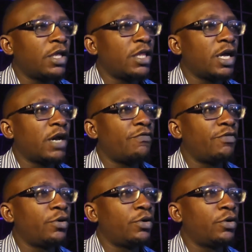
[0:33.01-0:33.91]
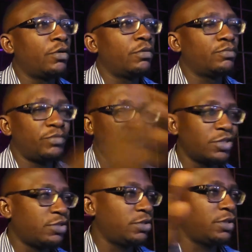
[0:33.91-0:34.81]
they are for
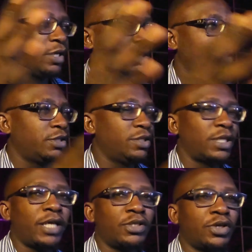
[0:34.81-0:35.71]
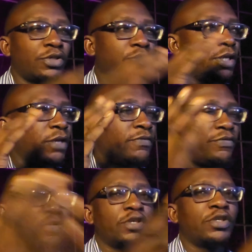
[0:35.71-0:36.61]
just they are designed just to get
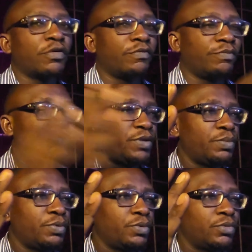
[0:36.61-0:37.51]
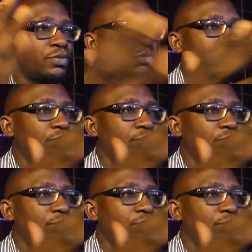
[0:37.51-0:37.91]
voices of people